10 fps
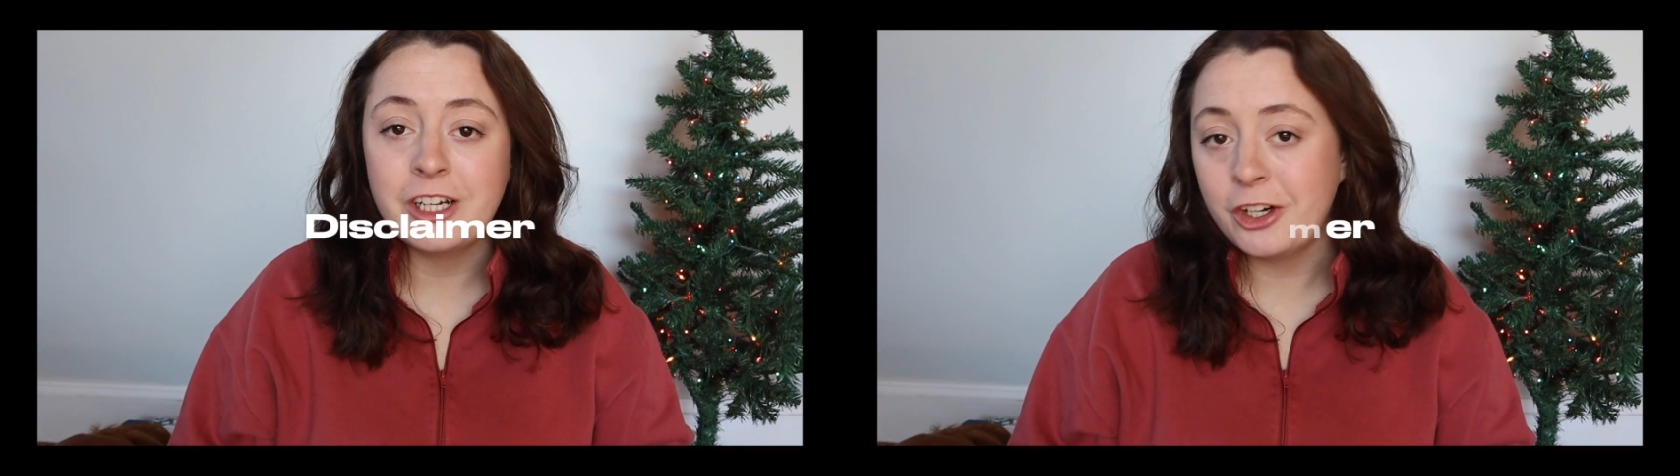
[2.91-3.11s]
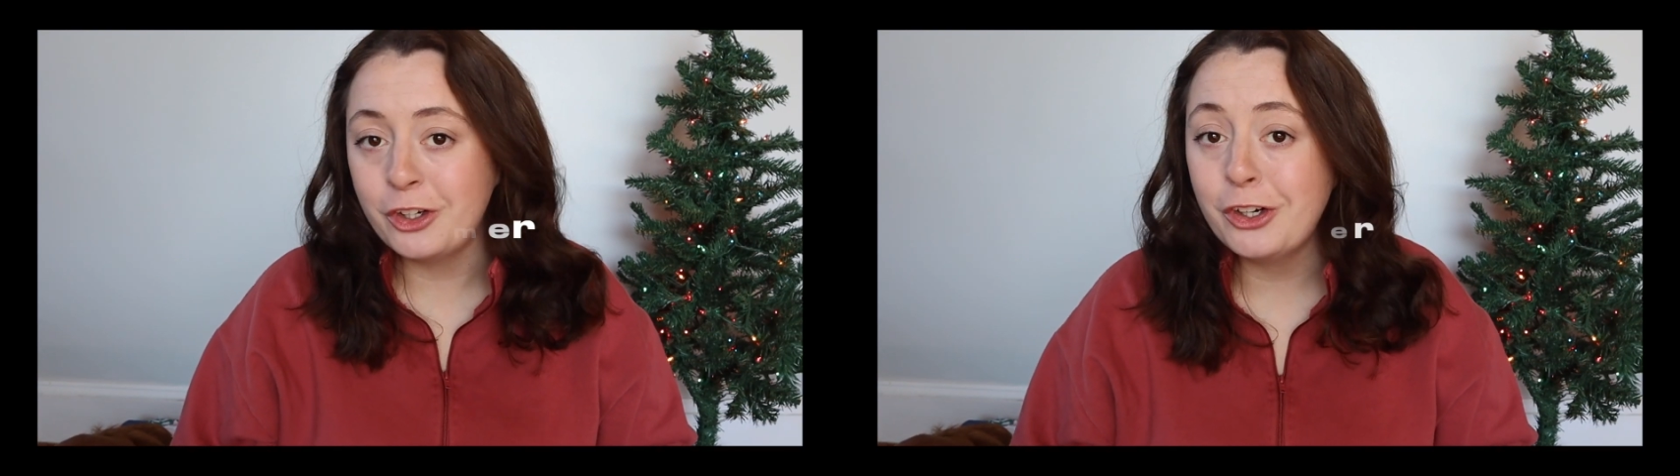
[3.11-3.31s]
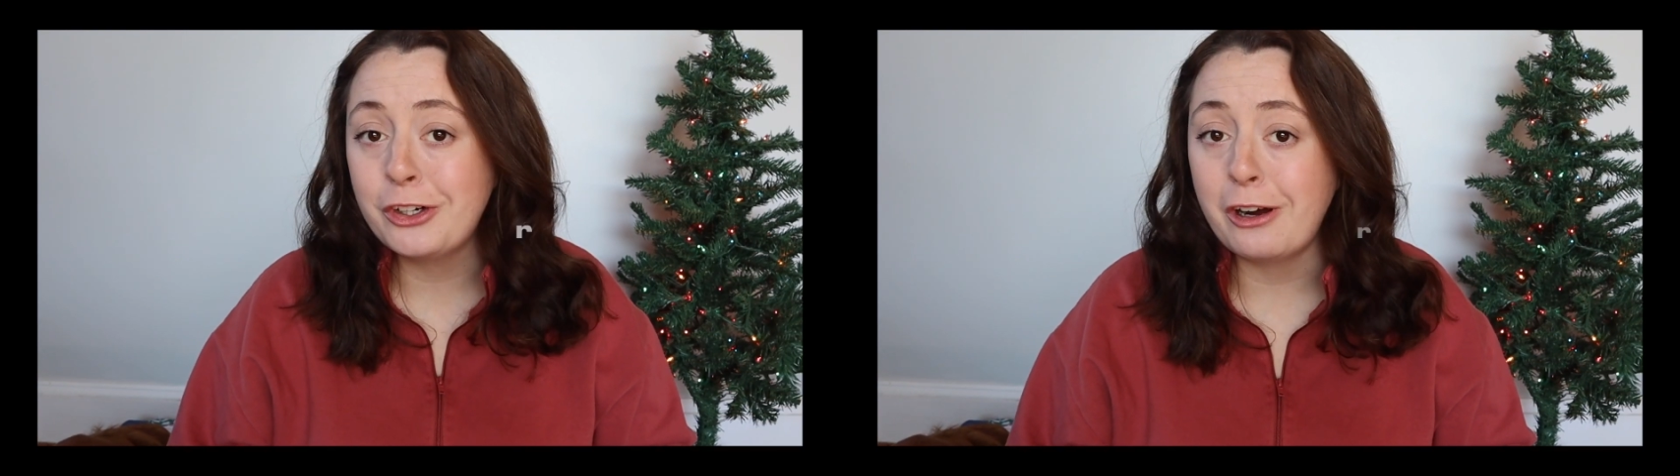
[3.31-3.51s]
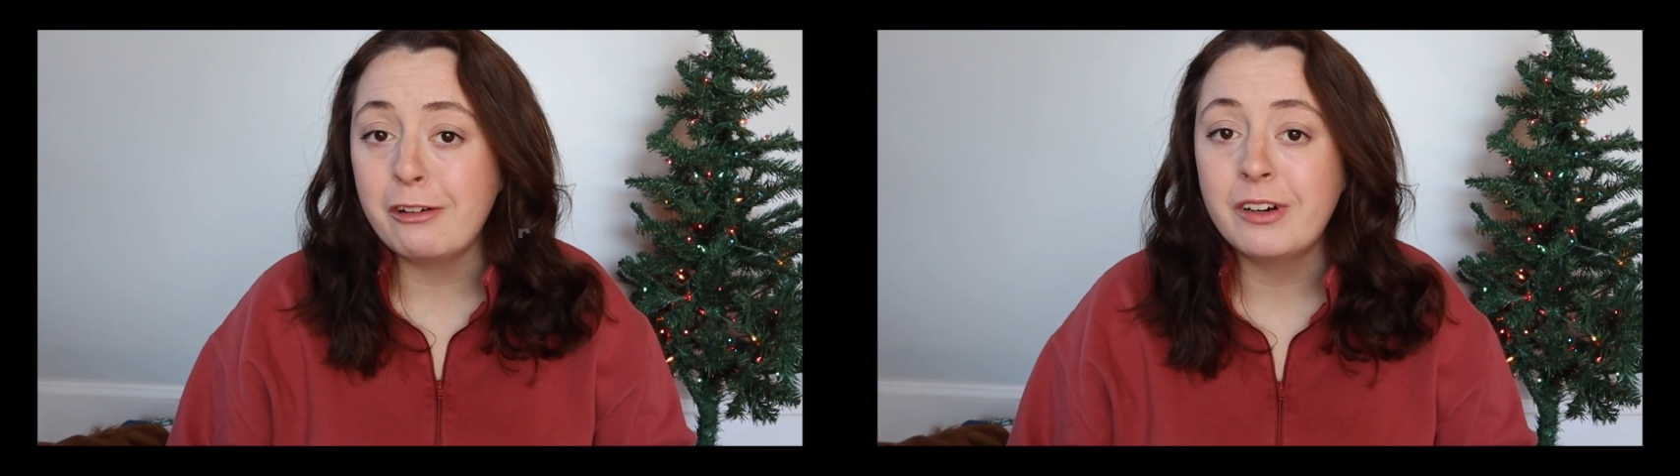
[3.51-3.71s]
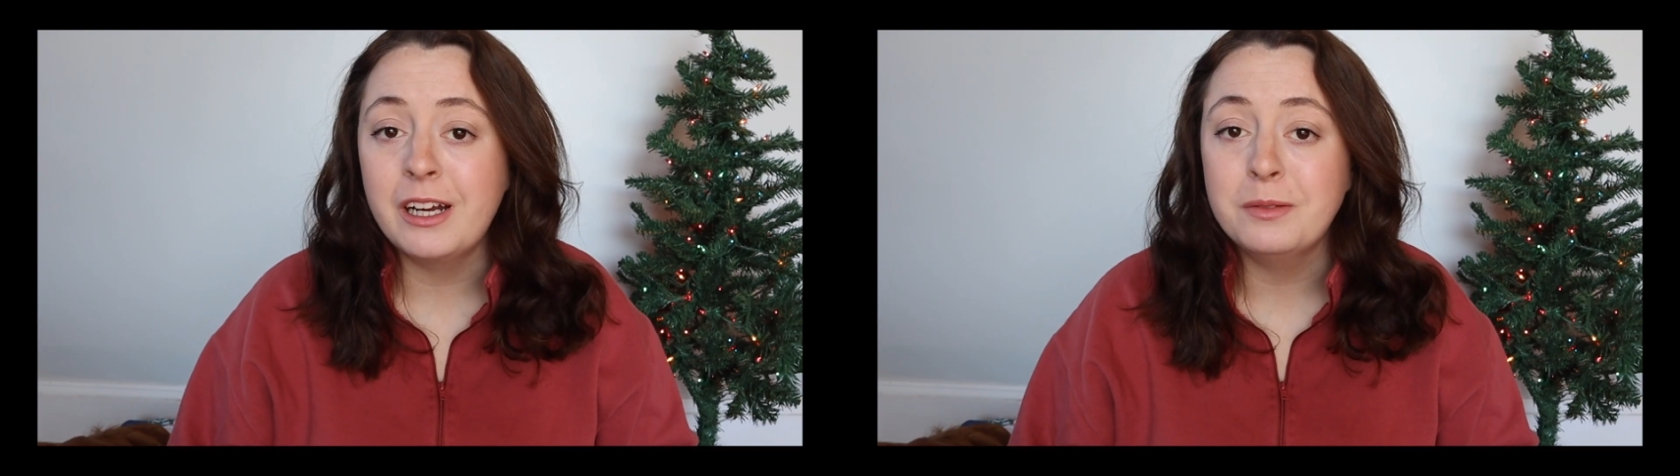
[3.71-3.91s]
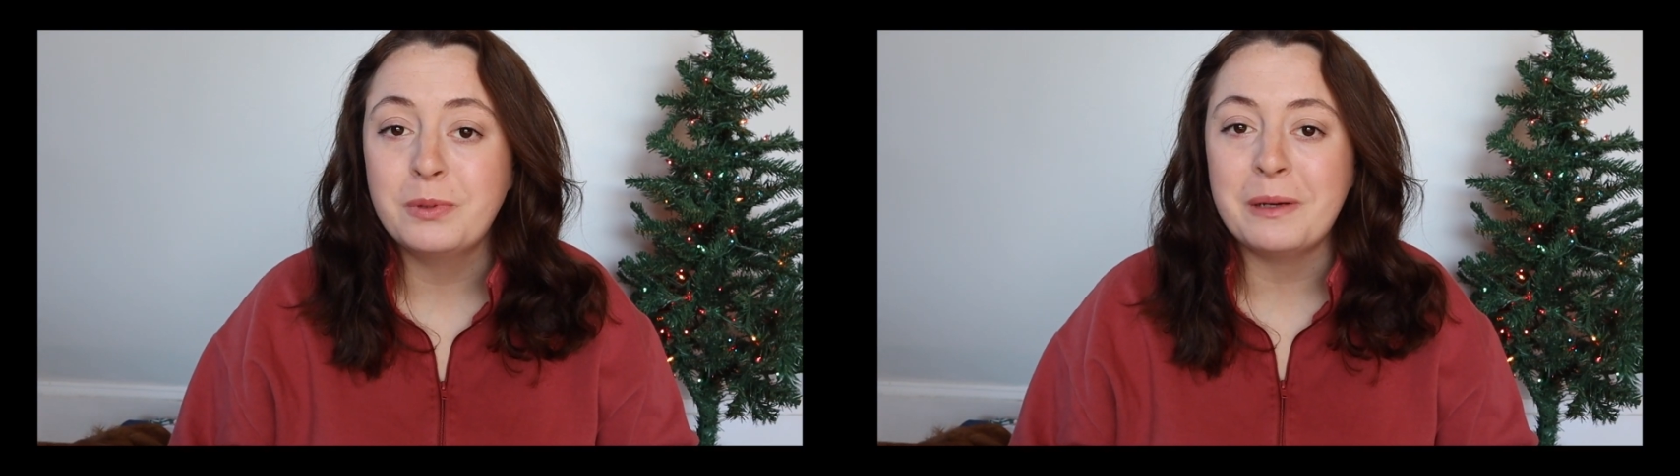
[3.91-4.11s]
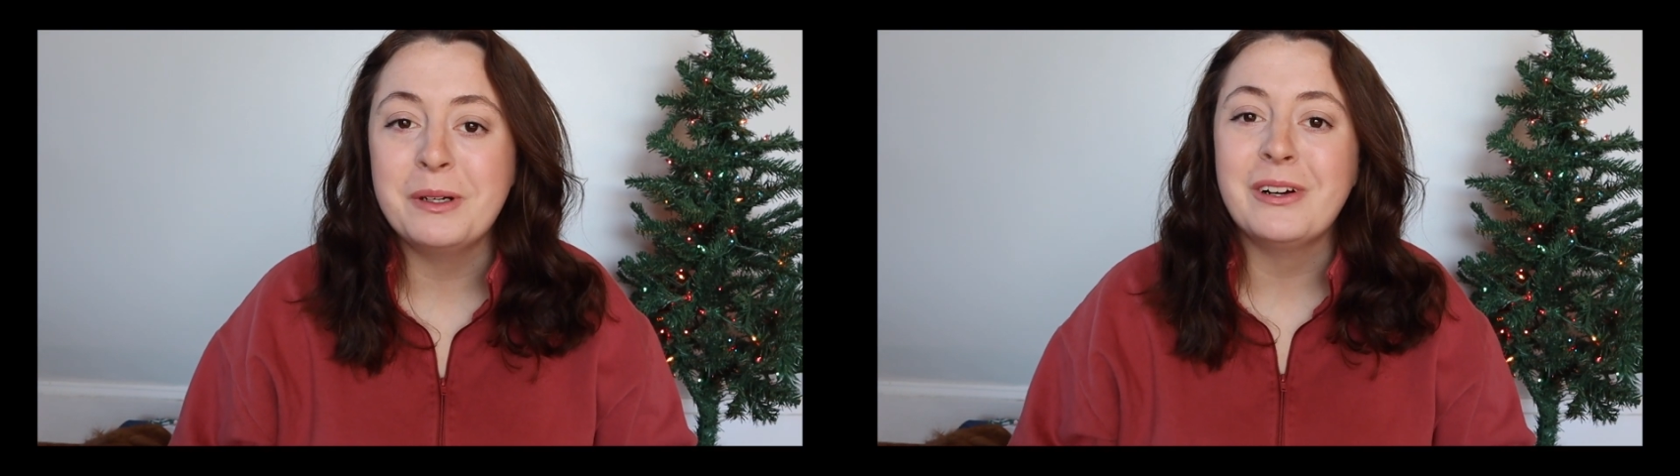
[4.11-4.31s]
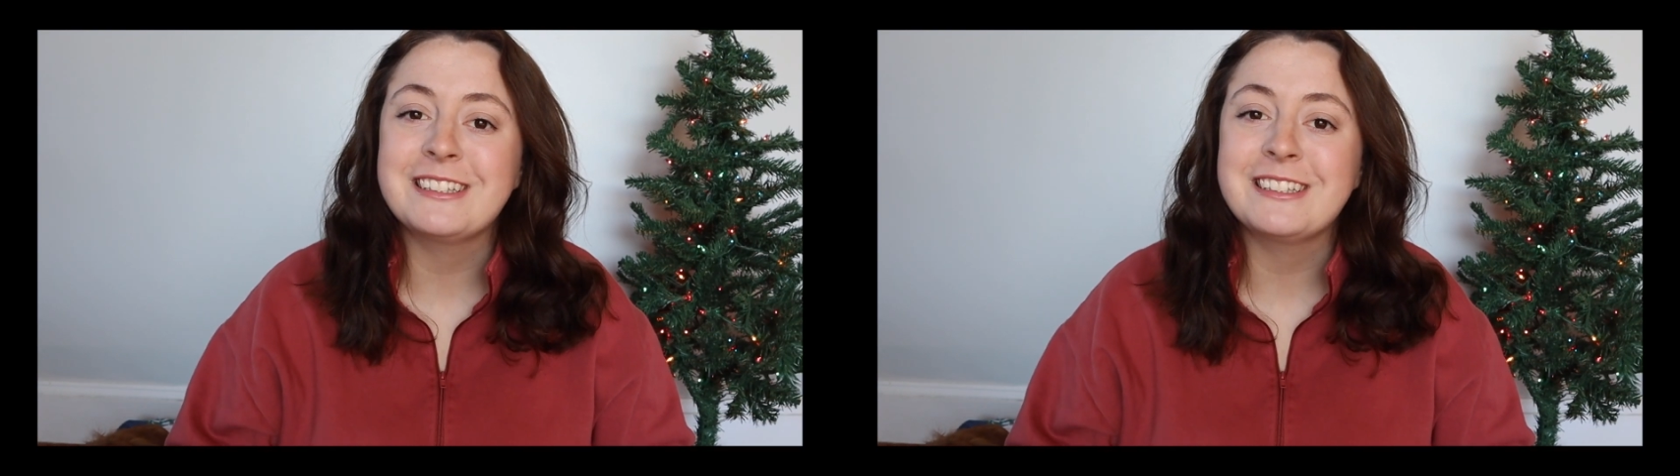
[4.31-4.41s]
Your girlfriend probably